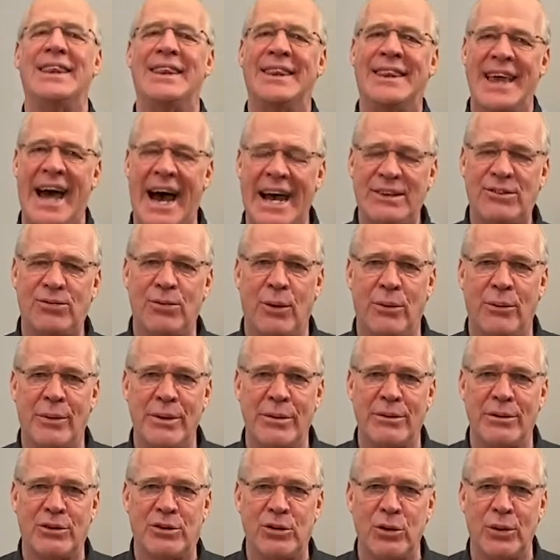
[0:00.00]
That's what we
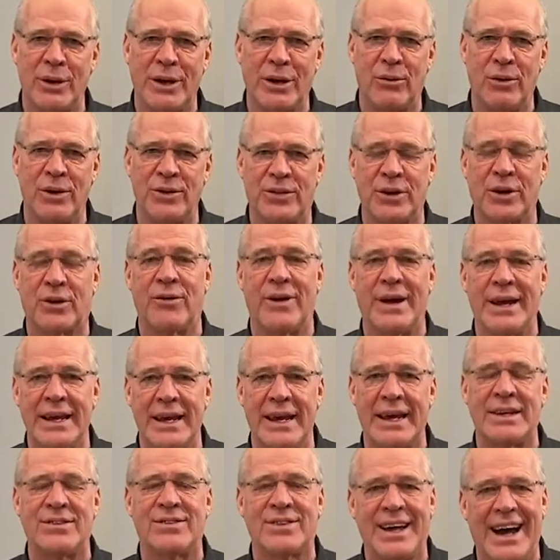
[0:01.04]
were doing with the Great
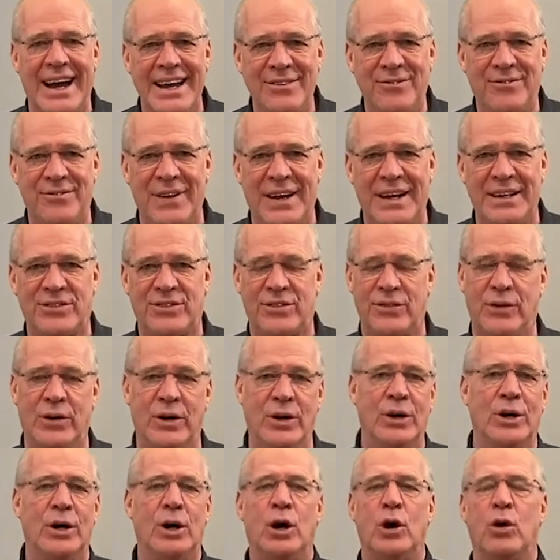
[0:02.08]
Lakes Kite
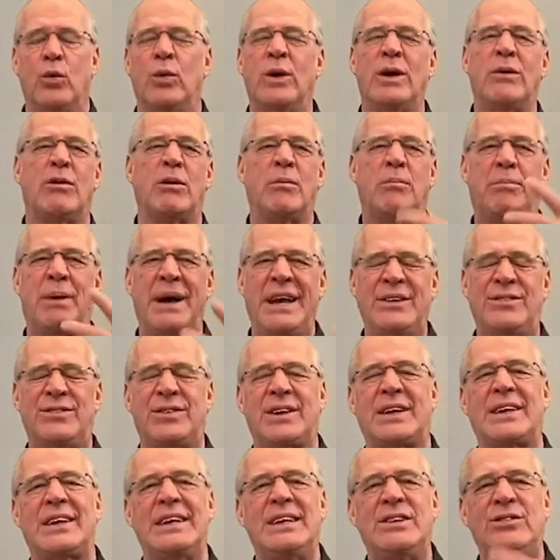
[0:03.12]
Festival. We were
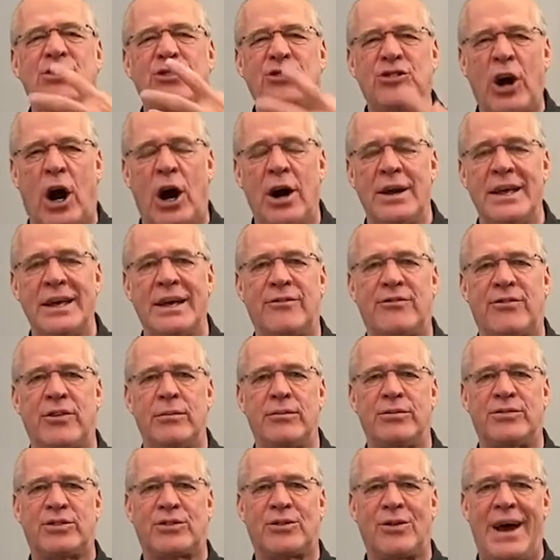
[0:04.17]
basically starting from
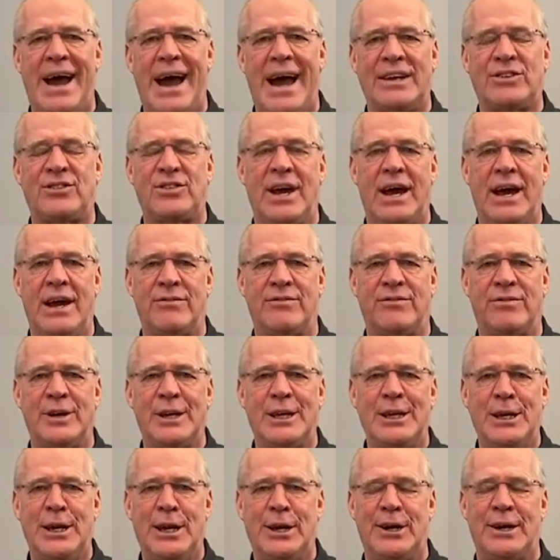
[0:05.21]
scratch every
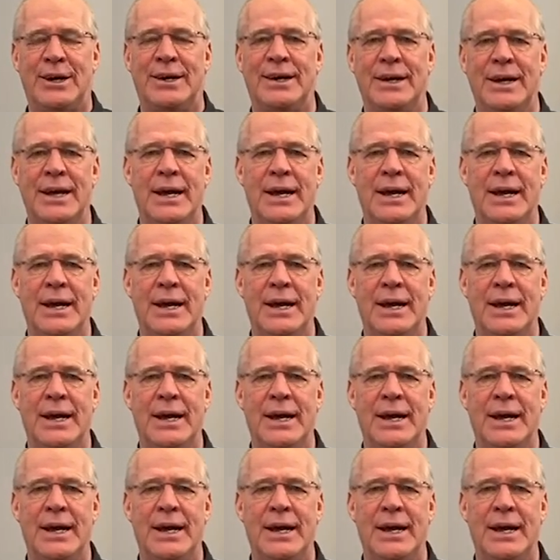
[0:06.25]
year.